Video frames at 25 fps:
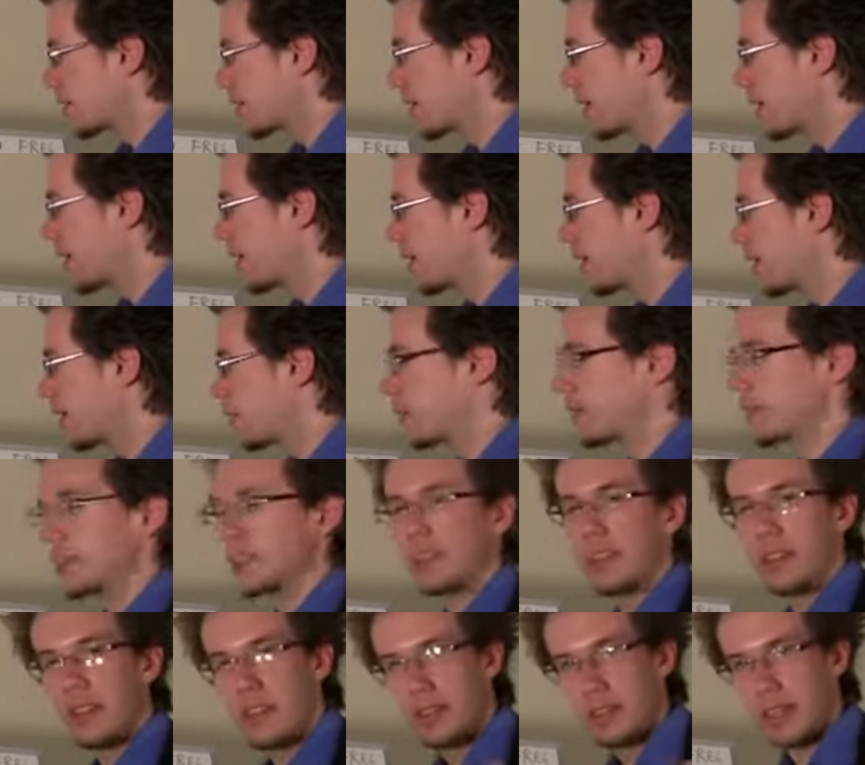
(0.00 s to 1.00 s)

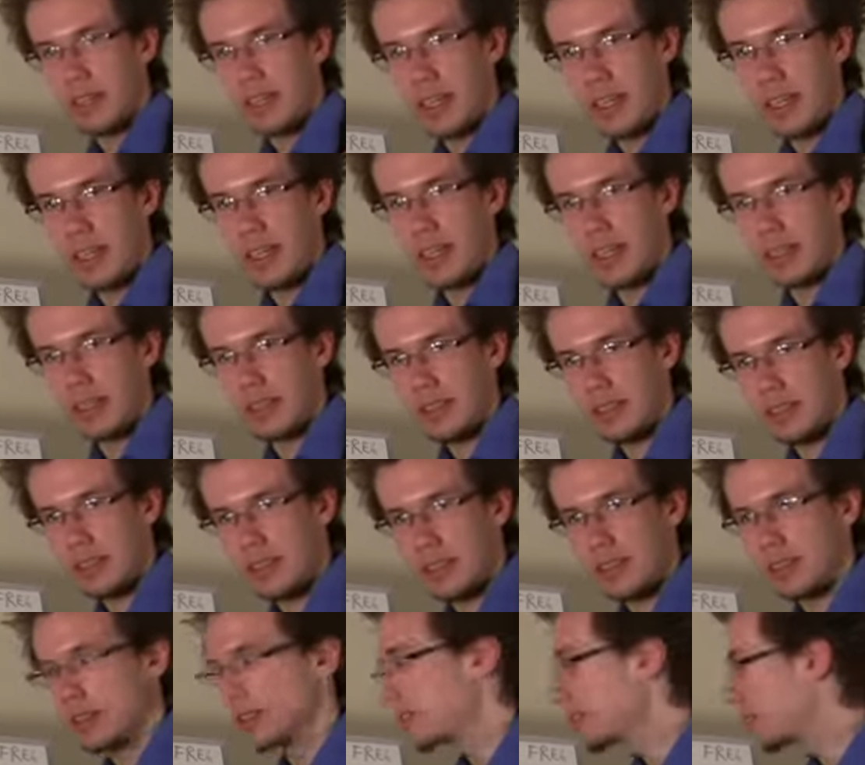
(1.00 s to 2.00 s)
once you know the
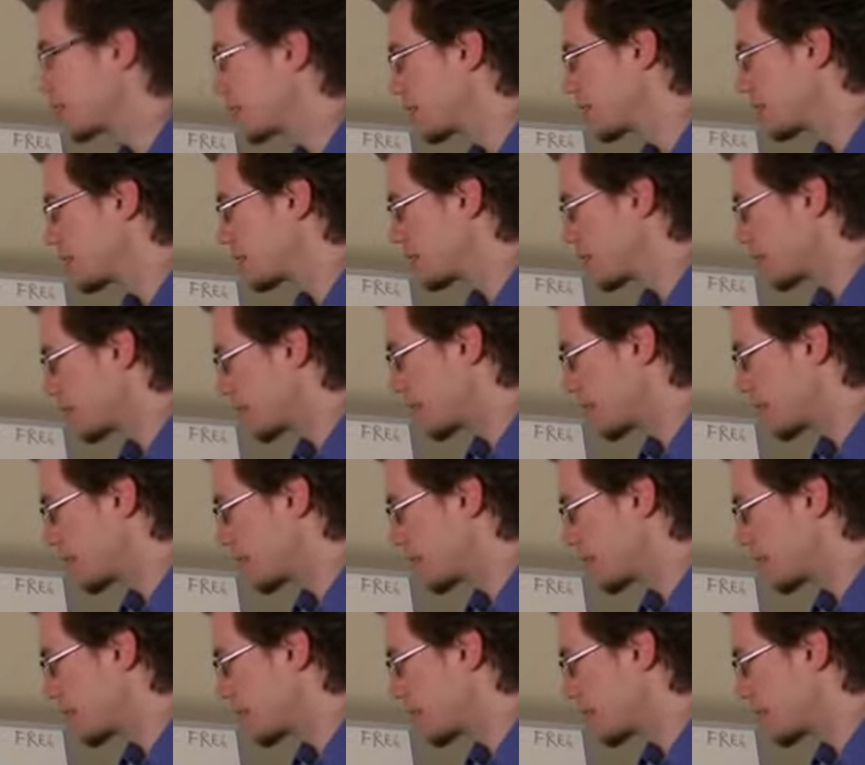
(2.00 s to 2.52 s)
keys, so